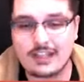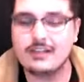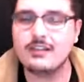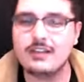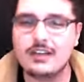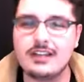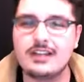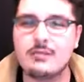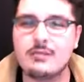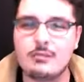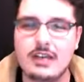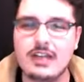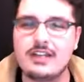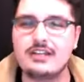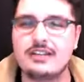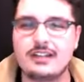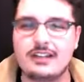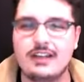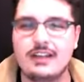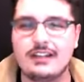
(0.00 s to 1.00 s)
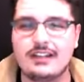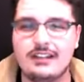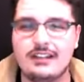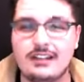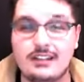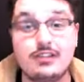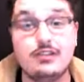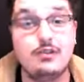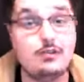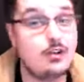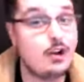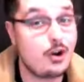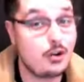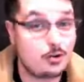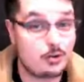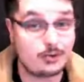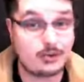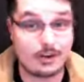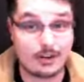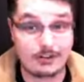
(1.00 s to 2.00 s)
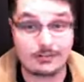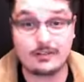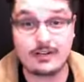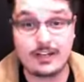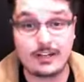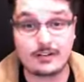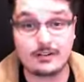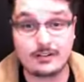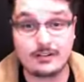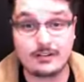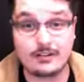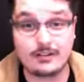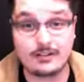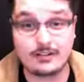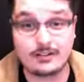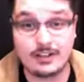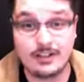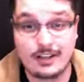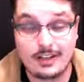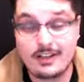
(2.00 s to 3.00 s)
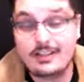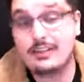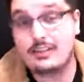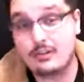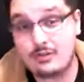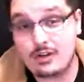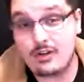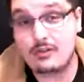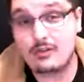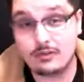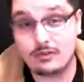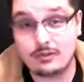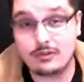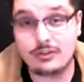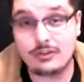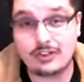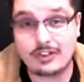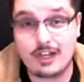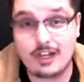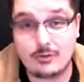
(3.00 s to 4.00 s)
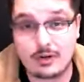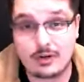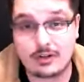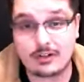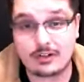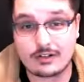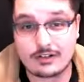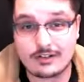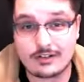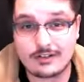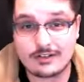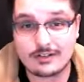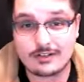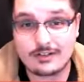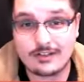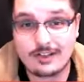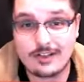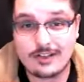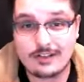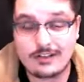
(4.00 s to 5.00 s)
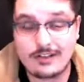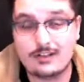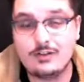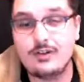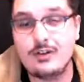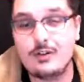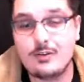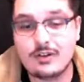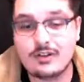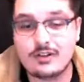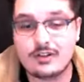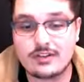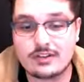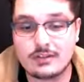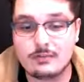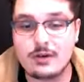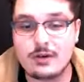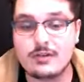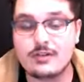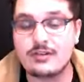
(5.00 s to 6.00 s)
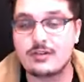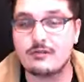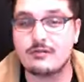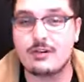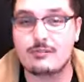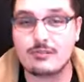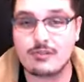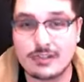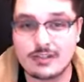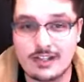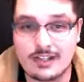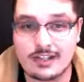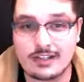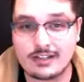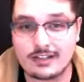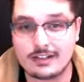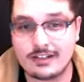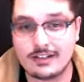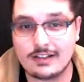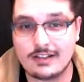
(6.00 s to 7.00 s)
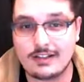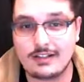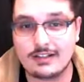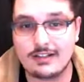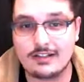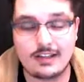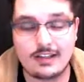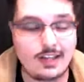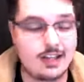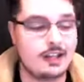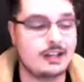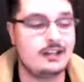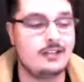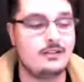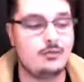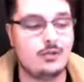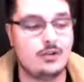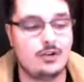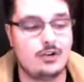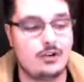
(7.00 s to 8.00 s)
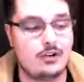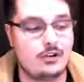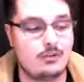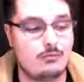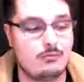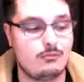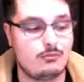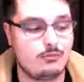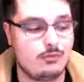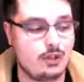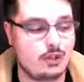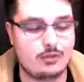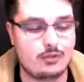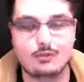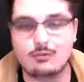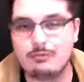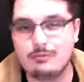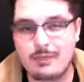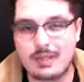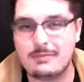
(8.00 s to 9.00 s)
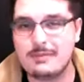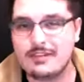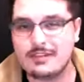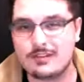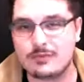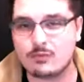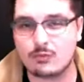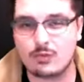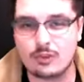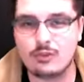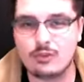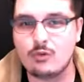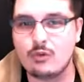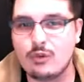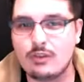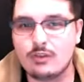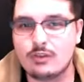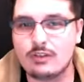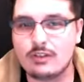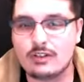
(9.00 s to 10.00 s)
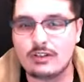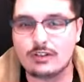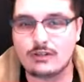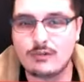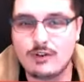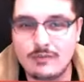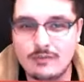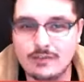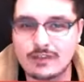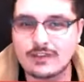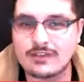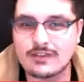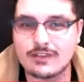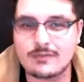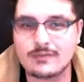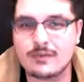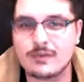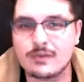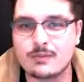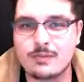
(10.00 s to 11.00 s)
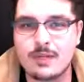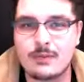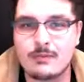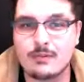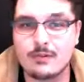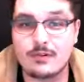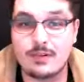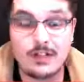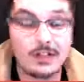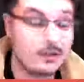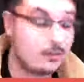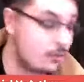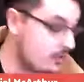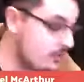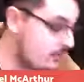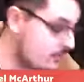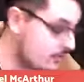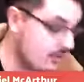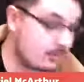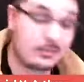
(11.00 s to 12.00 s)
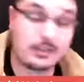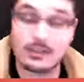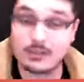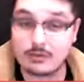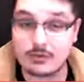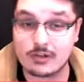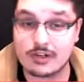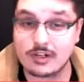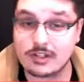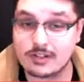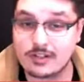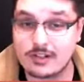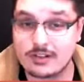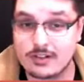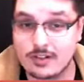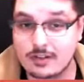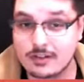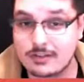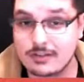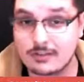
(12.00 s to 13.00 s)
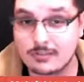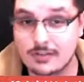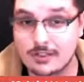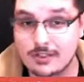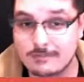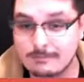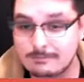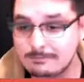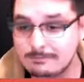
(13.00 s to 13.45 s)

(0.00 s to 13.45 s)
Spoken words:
You get the basic idea. You know who Darth Vader is. You know who Luke Skywalker is. You know what they're supposed to represent. And, you know, maybe some real-world equivalents of those people, which is something that we're going to touch on a little bit.